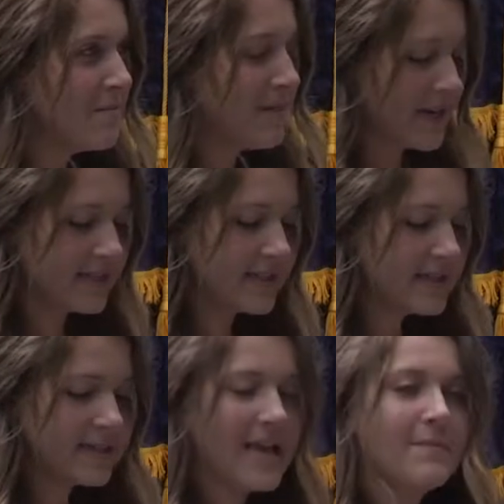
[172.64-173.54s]
but it
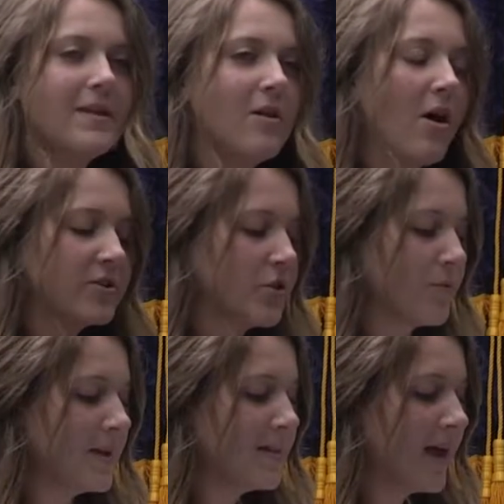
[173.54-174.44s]
didn't take me long to
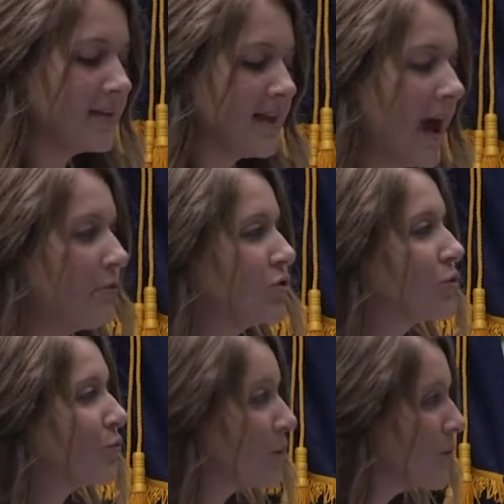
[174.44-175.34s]
realize how
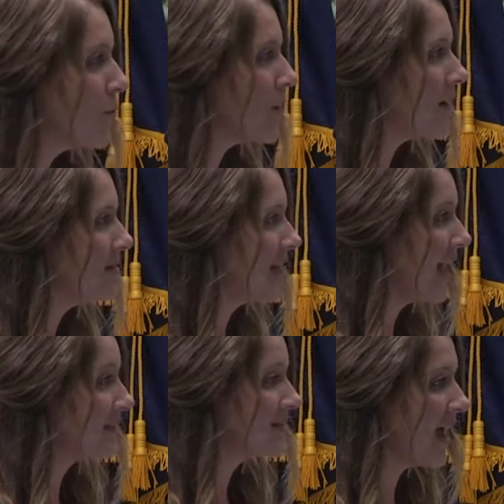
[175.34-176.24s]
true
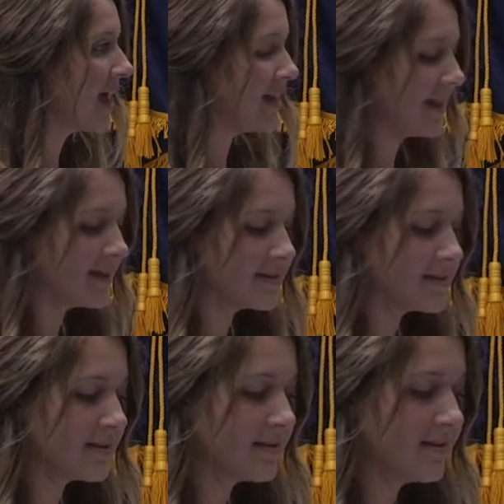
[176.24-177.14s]
that sign
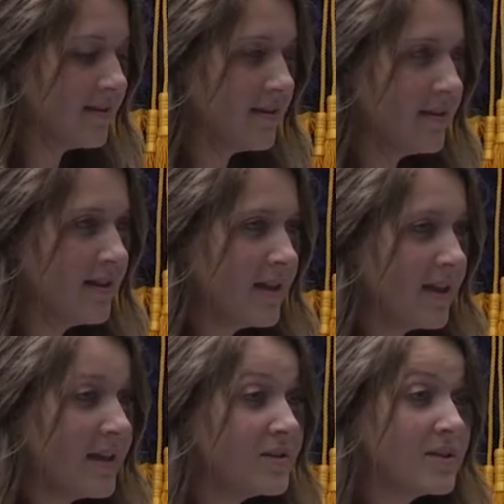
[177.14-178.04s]
is.
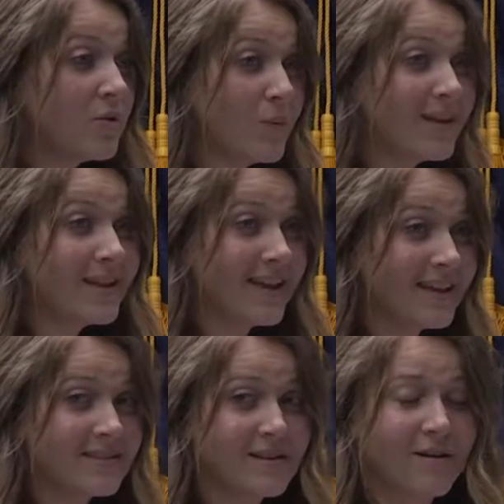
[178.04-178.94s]
Hillsdale really
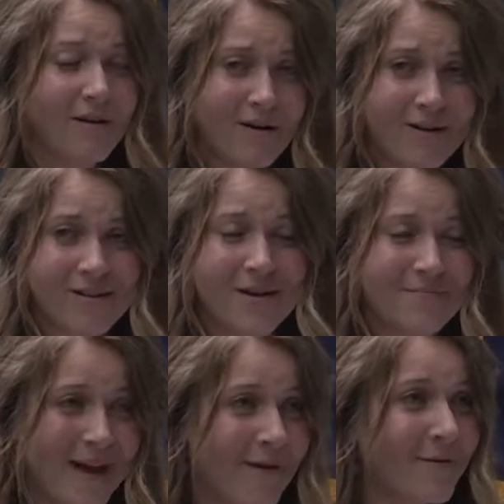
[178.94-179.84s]
is all
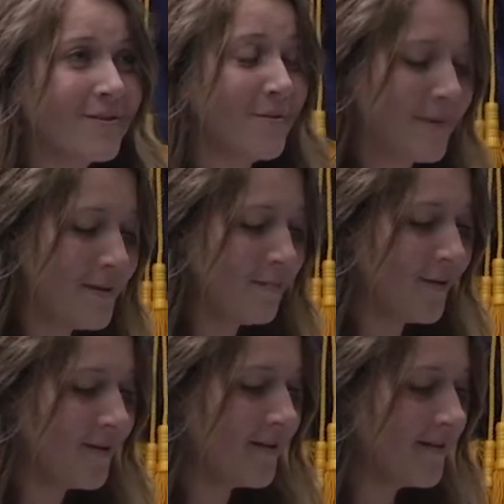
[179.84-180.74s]
about the
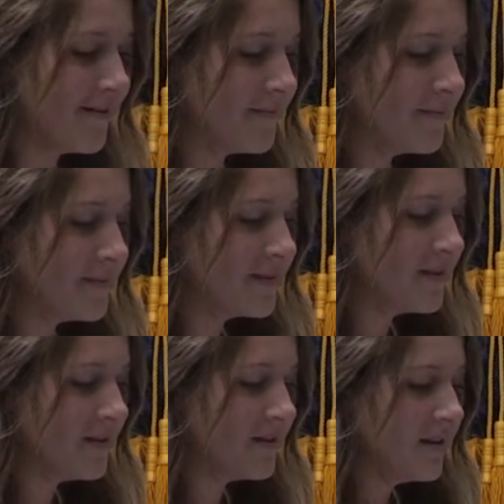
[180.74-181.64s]
people.
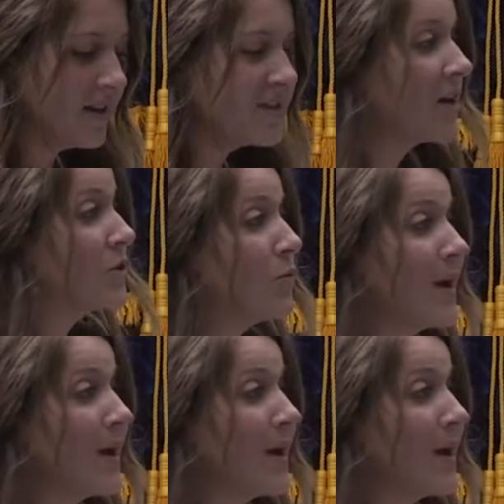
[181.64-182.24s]
Dr.